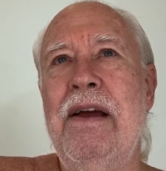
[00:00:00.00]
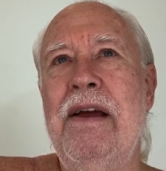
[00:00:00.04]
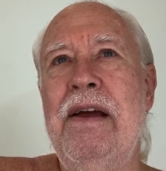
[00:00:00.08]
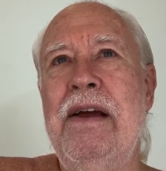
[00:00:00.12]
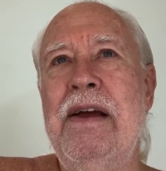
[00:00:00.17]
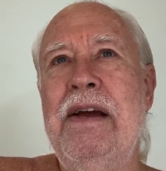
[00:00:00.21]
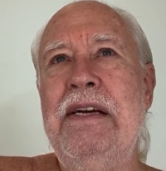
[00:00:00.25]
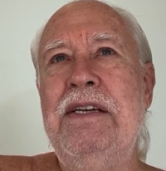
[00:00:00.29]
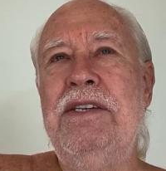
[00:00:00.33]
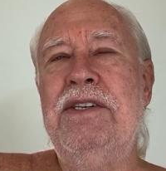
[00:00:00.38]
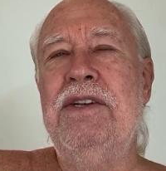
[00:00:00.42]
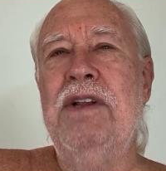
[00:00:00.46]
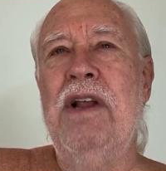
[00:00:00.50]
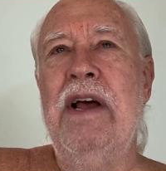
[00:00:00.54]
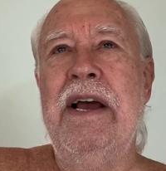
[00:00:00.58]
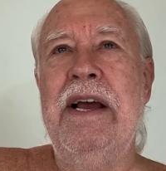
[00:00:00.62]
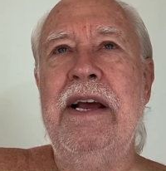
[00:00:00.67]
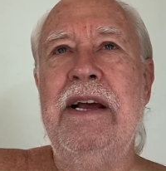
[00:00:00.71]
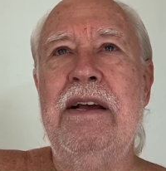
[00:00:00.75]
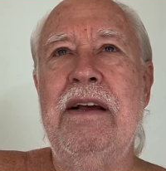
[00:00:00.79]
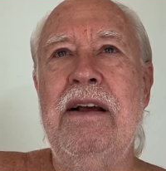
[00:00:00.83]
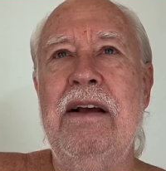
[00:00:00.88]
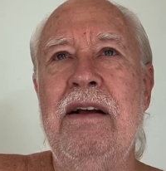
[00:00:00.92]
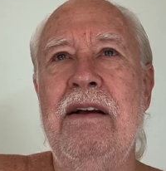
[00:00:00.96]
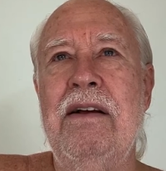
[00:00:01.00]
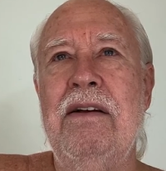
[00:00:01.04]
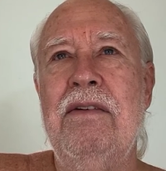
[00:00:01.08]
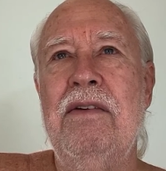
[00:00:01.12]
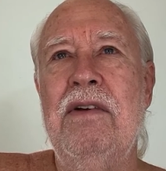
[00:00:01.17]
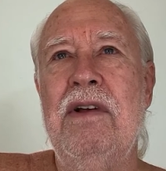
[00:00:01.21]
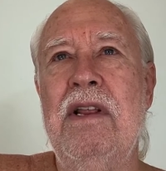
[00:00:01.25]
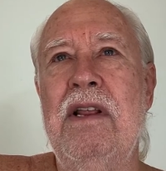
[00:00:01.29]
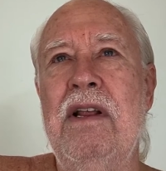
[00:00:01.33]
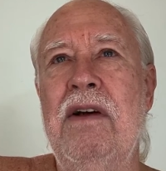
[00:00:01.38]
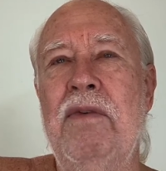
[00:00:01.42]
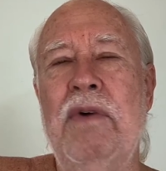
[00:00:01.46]
it's like
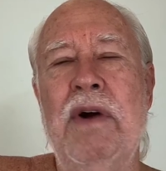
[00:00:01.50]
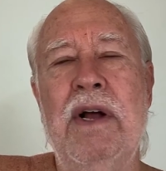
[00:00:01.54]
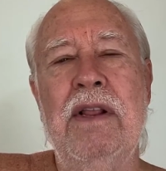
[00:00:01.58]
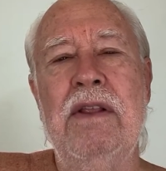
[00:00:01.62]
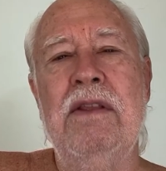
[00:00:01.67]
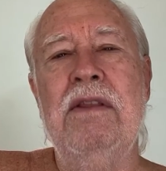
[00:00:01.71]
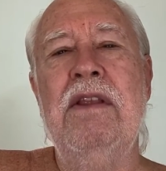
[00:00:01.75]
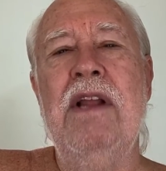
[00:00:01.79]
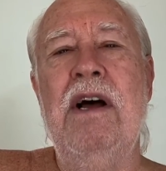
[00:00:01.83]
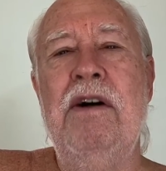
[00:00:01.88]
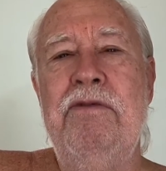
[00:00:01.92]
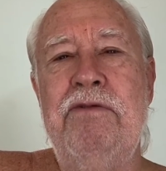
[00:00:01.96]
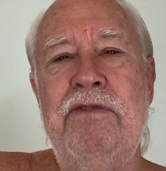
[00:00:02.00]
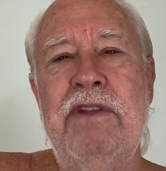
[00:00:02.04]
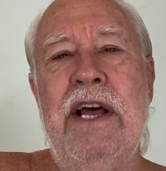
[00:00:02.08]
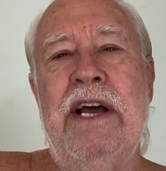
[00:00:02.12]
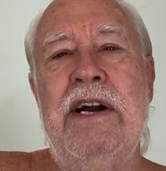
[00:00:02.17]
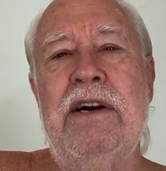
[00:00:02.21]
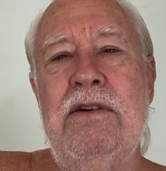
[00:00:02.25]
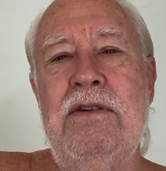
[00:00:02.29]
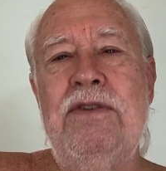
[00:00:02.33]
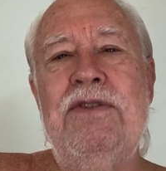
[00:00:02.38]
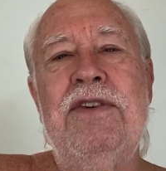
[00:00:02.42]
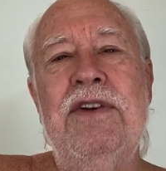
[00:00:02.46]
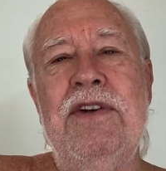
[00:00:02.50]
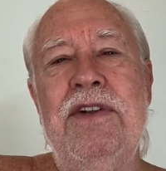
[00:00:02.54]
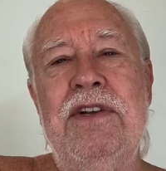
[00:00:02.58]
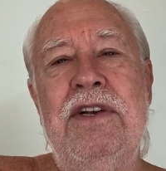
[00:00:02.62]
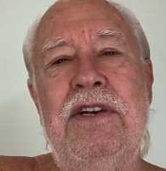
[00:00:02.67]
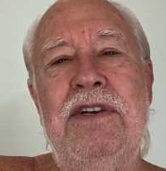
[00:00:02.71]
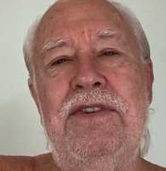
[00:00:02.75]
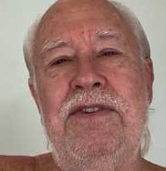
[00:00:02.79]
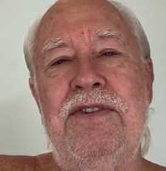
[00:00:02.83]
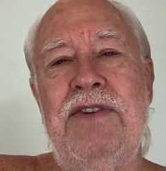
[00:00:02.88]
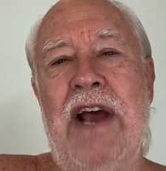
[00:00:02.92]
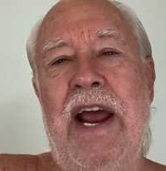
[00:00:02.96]
well, love letters in
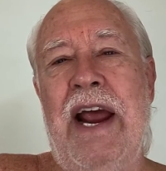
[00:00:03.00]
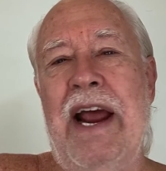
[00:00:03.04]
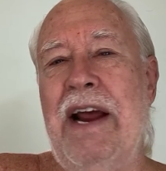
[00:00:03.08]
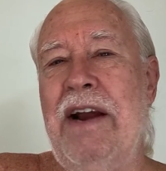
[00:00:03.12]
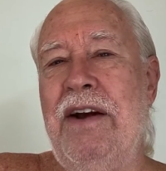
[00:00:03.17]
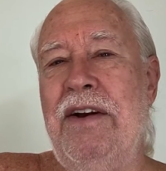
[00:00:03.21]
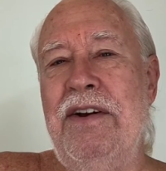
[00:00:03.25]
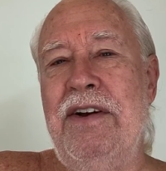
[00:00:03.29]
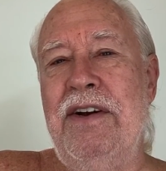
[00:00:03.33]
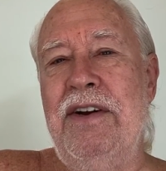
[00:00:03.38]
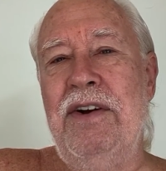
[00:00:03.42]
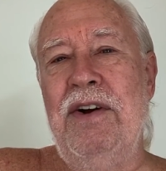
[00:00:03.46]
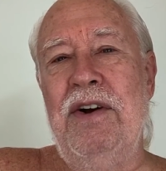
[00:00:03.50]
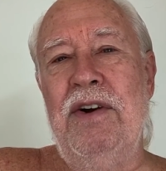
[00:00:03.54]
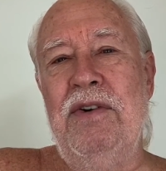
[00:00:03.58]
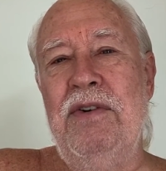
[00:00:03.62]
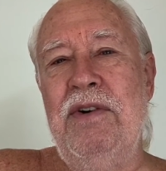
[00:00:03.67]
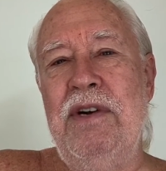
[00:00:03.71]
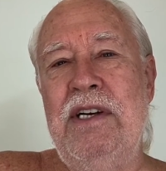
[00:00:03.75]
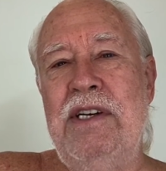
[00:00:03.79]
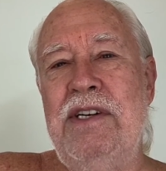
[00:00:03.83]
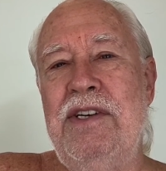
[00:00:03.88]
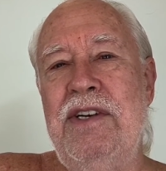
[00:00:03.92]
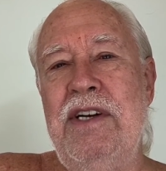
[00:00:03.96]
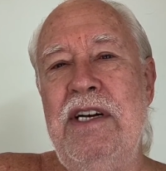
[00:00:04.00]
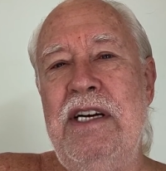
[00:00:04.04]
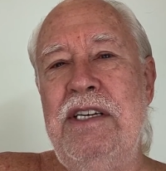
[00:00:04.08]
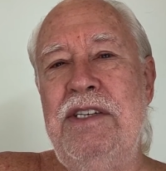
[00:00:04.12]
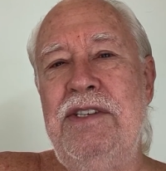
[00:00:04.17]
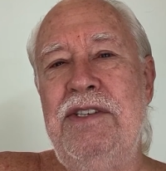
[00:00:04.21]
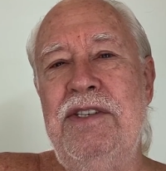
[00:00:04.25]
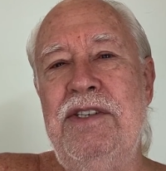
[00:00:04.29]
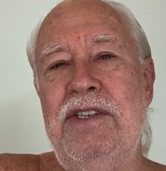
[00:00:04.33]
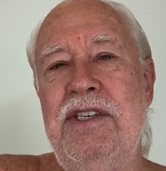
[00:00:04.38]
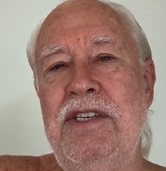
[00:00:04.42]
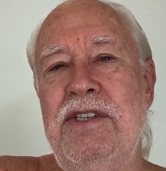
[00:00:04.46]
the sand, you know, it's,
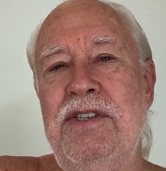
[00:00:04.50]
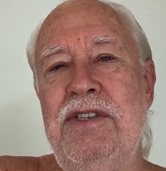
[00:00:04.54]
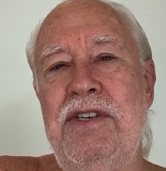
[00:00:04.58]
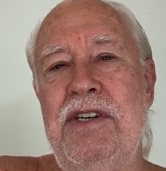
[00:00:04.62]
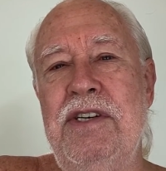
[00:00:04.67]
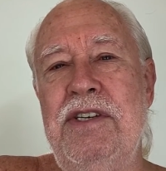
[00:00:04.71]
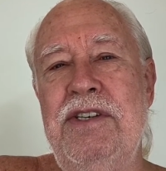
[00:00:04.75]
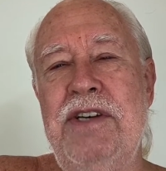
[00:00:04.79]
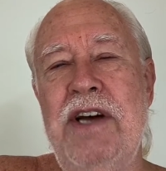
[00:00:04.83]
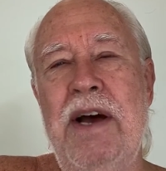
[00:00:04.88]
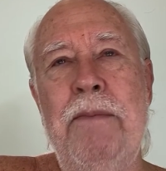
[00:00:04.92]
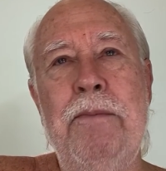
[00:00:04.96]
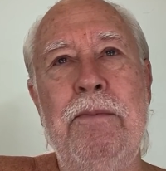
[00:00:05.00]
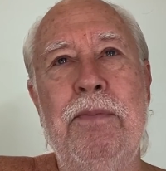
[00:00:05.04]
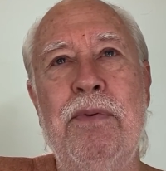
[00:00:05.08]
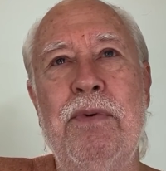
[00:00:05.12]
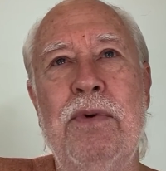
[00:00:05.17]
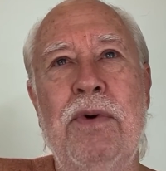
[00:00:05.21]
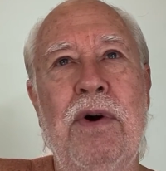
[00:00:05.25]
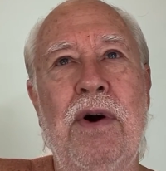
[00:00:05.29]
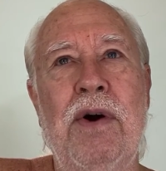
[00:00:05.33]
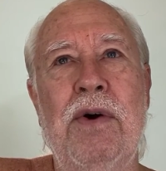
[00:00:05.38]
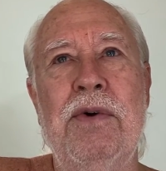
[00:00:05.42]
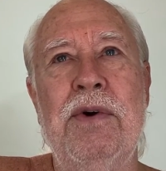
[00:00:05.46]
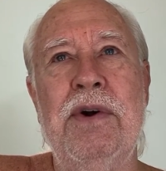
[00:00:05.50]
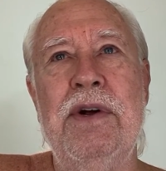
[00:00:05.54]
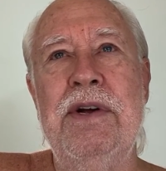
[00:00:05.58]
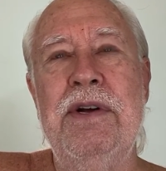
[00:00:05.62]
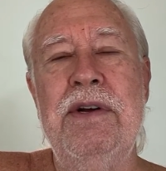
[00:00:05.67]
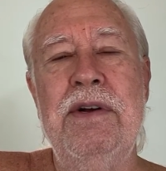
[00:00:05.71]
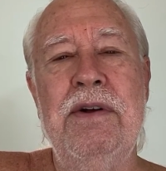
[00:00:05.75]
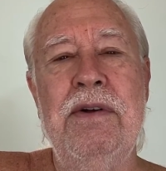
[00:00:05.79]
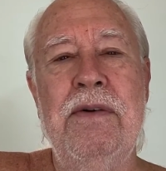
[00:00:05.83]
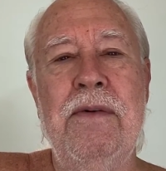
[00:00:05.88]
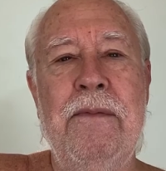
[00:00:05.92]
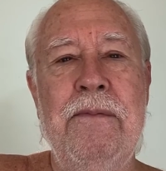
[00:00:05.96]
it's just a
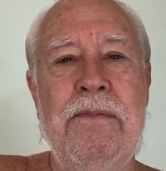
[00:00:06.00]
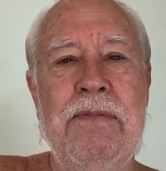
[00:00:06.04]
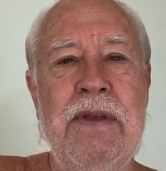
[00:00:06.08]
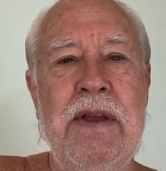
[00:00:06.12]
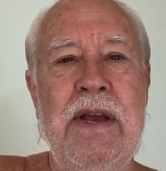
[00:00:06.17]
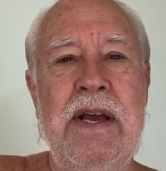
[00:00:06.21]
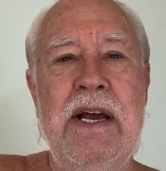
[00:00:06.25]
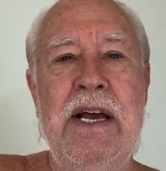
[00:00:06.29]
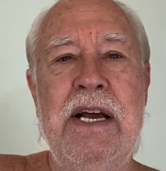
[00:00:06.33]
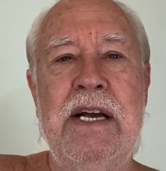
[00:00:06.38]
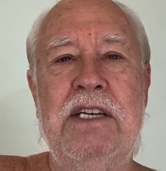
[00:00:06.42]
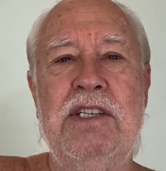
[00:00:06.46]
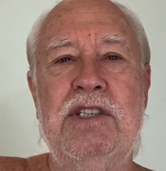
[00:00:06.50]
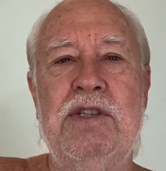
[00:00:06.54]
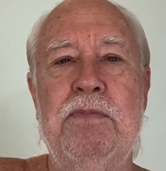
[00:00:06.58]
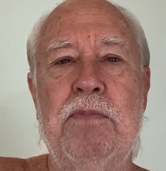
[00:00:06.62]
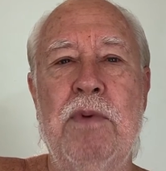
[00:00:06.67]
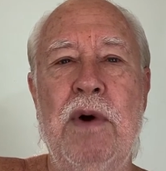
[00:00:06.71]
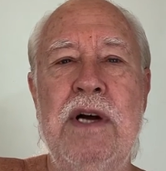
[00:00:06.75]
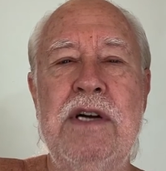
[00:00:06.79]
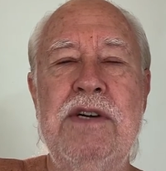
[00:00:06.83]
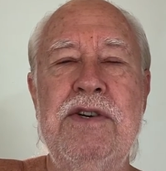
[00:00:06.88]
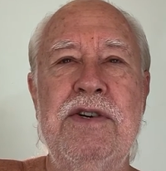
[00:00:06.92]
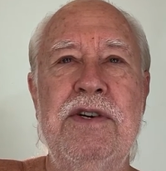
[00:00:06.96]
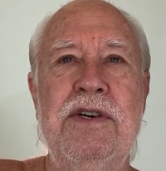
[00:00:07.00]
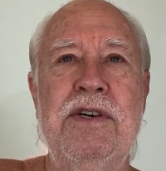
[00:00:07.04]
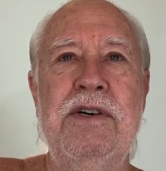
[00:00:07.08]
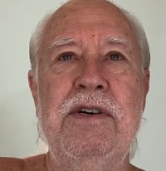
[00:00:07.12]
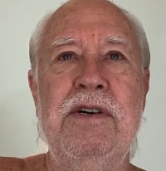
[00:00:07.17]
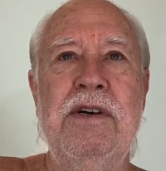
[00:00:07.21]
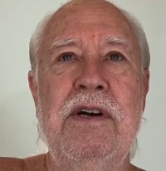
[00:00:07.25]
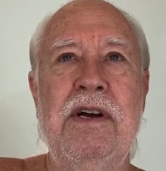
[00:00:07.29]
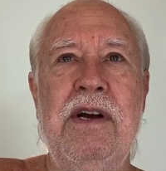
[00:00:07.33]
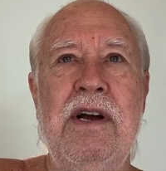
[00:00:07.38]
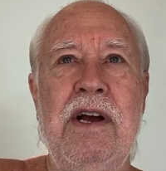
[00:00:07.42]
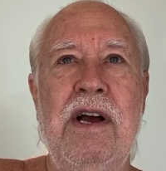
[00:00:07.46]
temporary
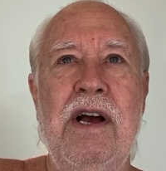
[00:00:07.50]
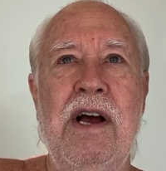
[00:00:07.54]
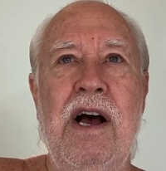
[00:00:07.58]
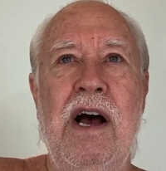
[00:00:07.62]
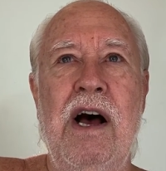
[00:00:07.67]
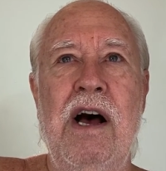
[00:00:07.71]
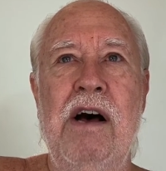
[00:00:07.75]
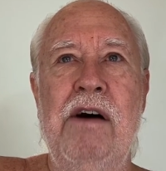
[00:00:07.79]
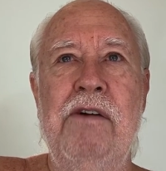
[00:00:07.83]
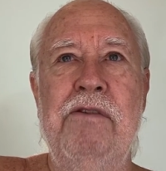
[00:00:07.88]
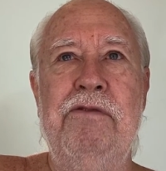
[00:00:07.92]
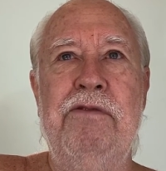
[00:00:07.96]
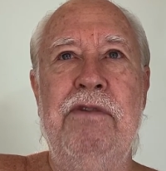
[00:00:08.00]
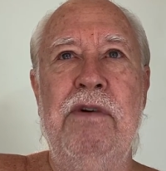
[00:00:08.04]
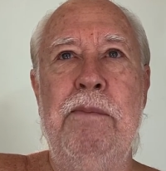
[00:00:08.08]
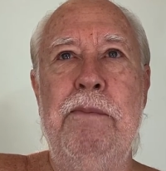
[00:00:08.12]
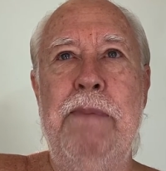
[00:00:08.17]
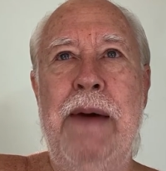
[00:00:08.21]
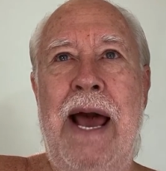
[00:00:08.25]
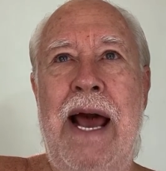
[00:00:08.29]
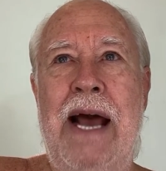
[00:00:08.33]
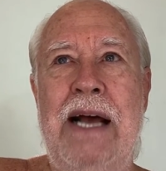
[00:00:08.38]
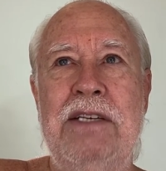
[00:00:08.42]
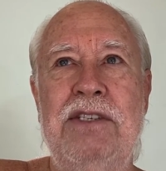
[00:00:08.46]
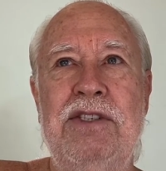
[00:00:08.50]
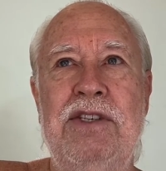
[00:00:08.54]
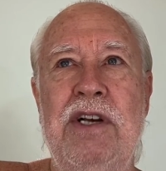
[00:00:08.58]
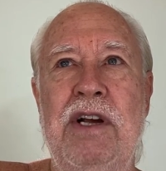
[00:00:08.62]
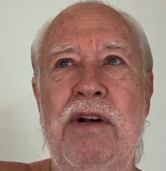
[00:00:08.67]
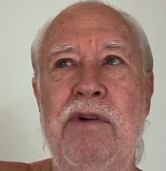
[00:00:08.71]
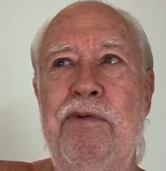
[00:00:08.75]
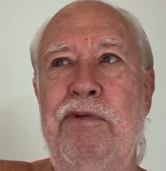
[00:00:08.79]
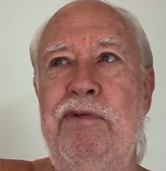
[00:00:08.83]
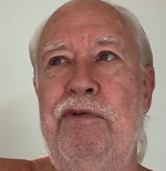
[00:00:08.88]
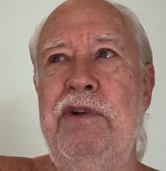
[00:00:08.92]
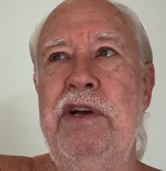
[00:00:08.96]
expression of a
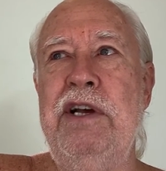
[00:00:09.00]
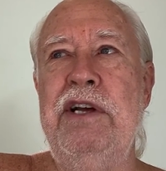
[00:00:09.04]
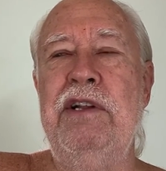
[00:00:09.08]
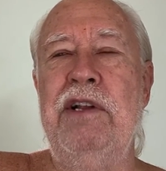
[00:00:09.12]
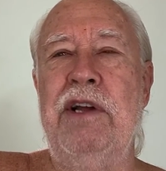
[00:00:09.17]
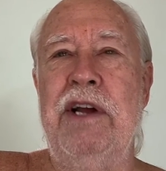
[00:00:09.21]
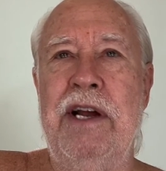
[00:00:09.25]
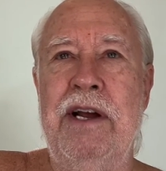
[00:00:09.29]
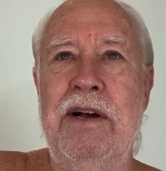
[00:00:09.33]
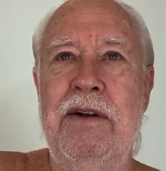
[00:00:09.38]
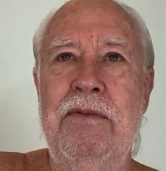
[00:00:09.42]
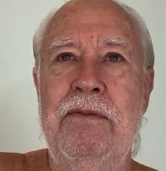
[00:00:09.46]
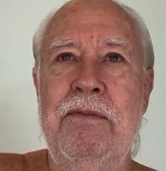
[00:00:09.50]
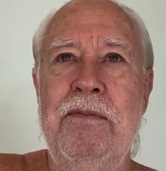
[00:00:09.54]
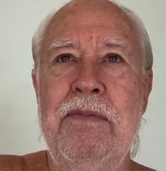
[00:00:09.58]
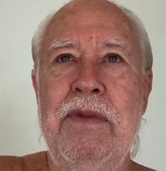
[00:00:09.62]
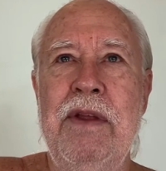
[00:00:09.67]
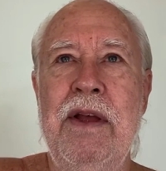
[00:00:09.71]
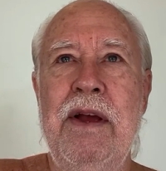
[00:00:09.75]
passing feeling.